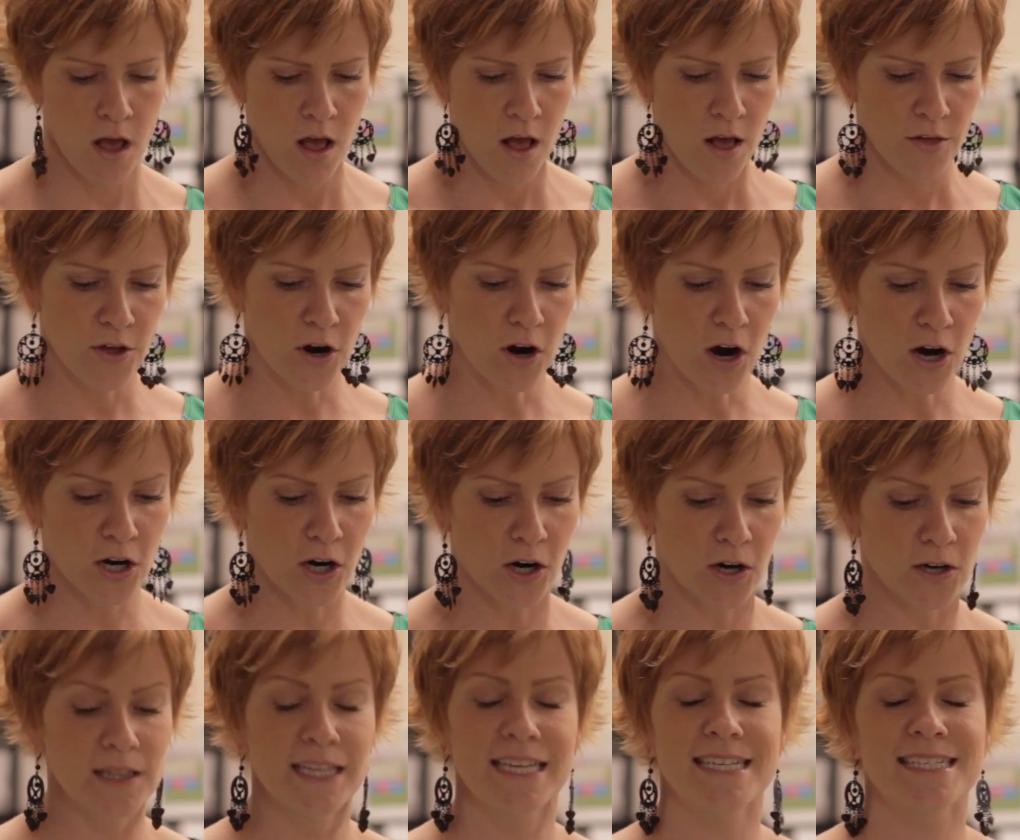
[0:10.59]
There are
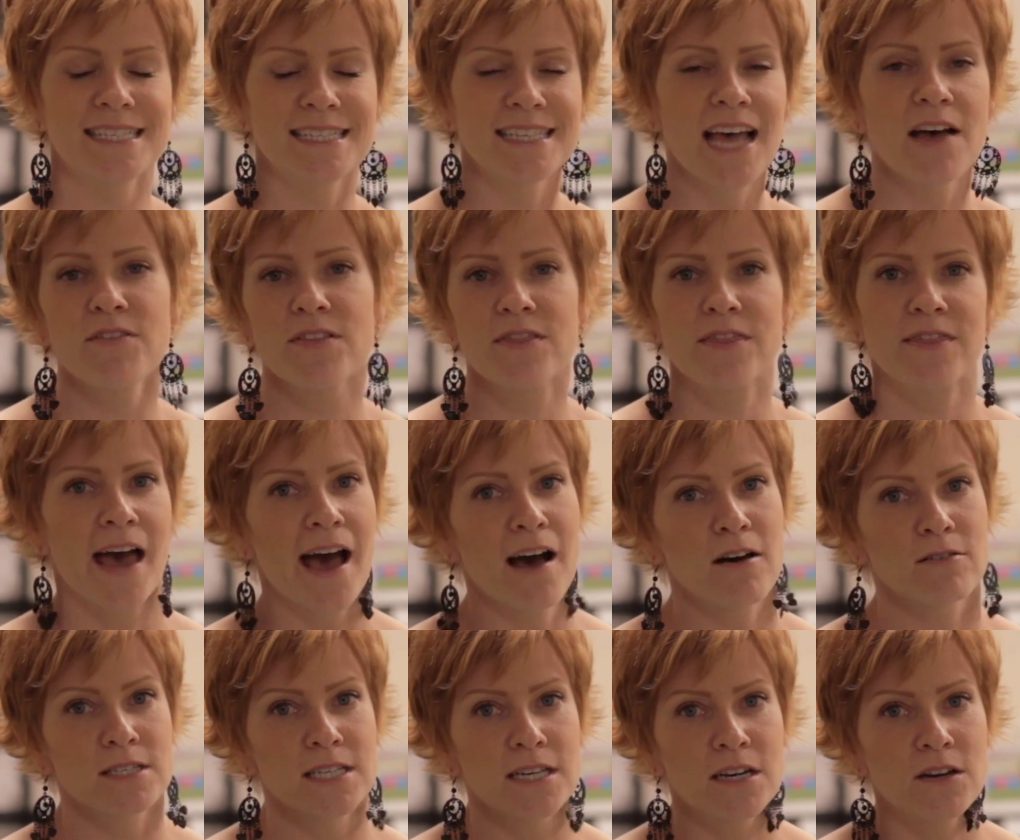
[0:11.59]
currently
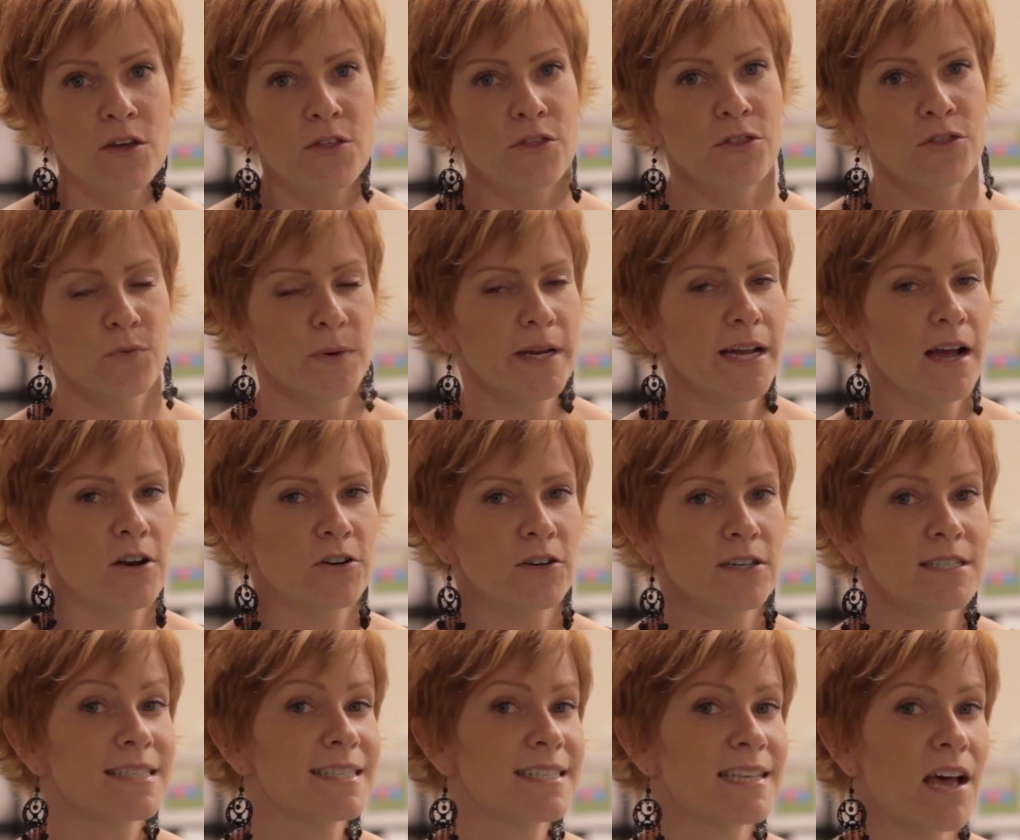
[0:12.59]

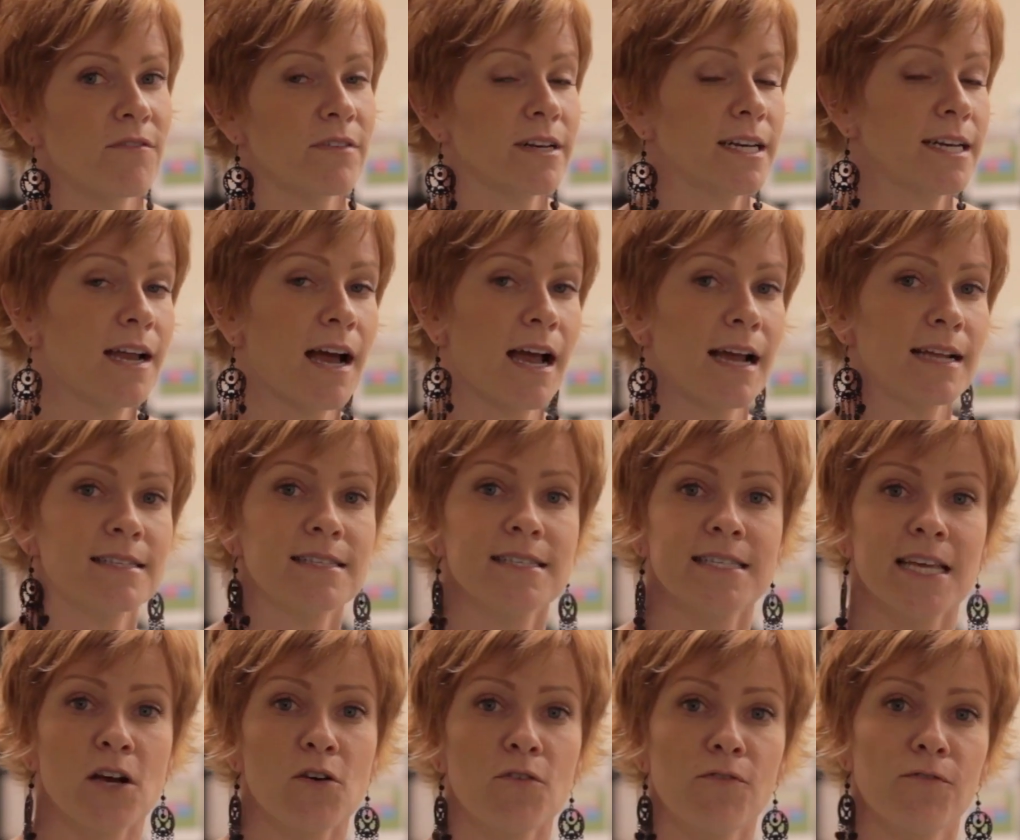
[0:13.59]
7,379
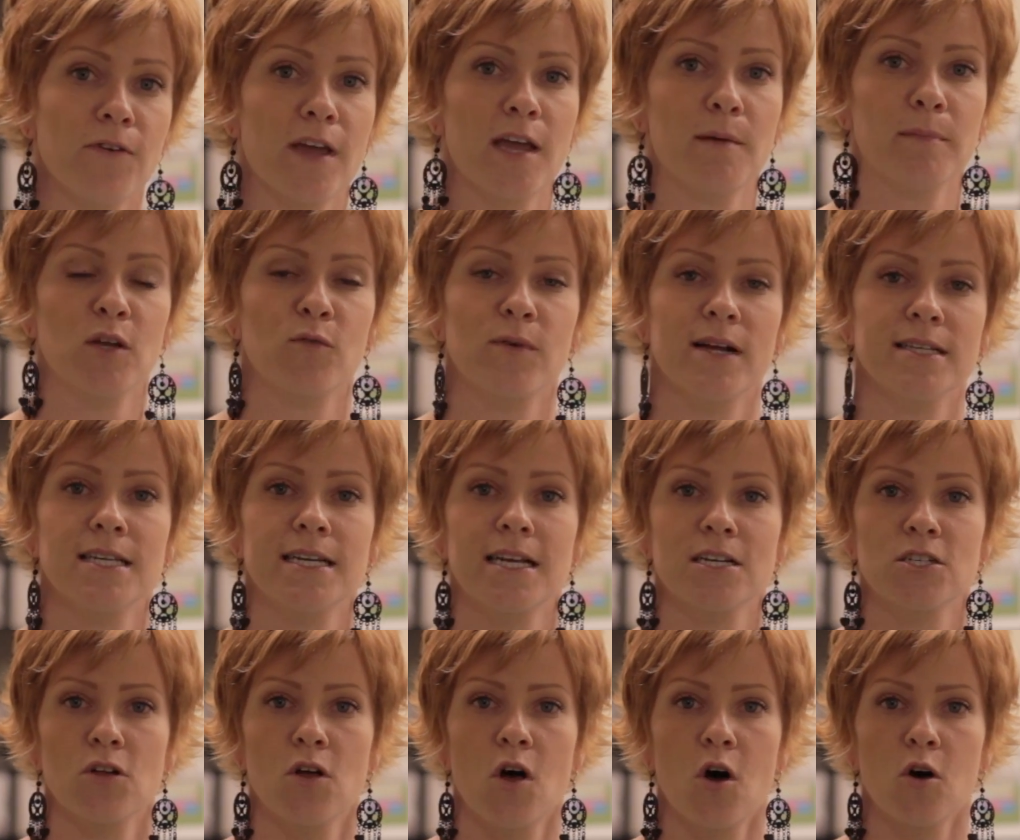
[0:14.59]
single family
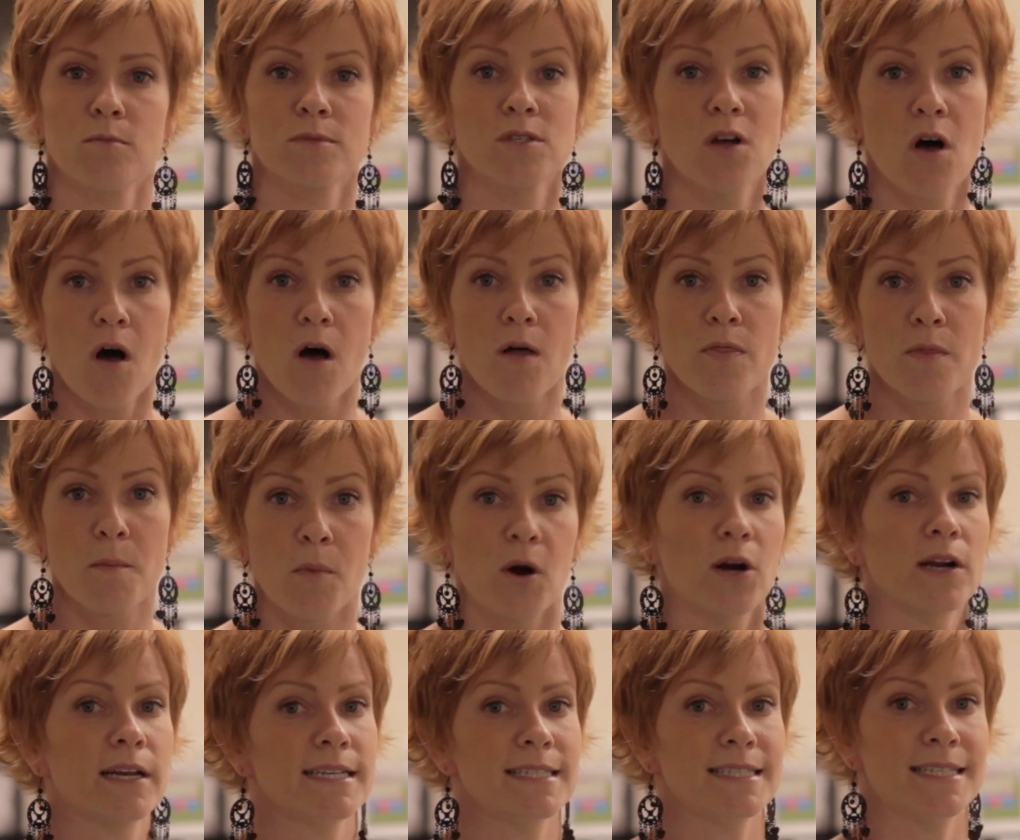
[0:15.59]
residential homes on the
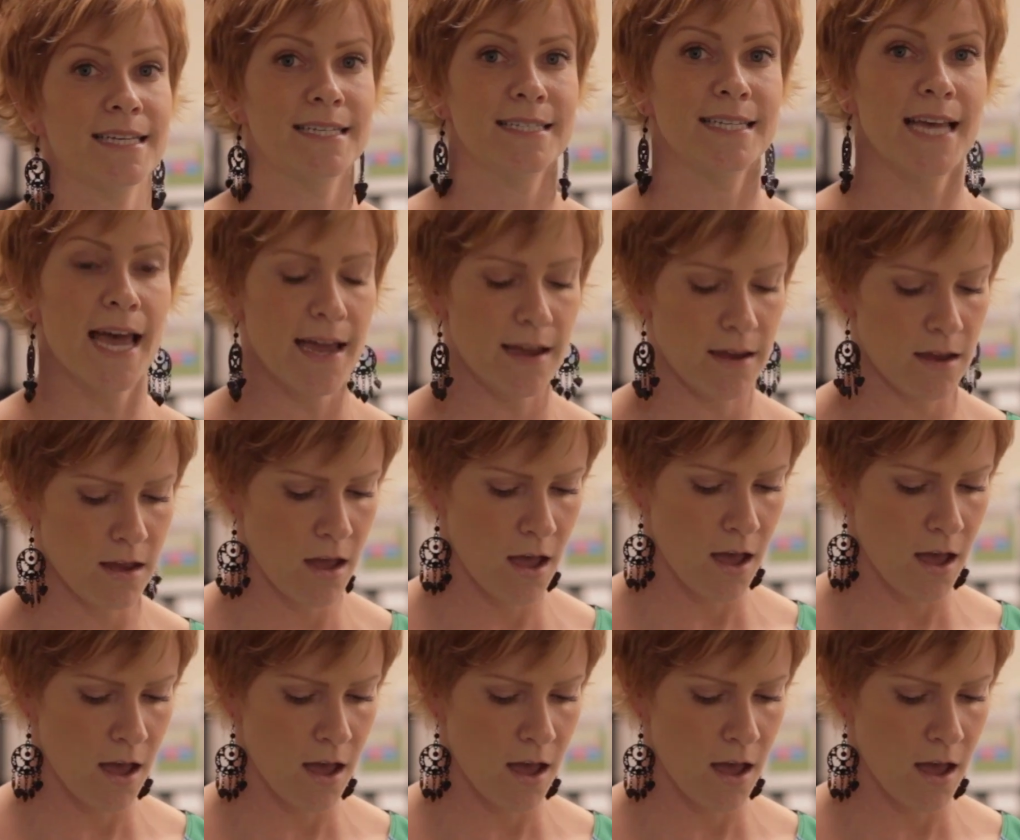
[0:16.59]
market today.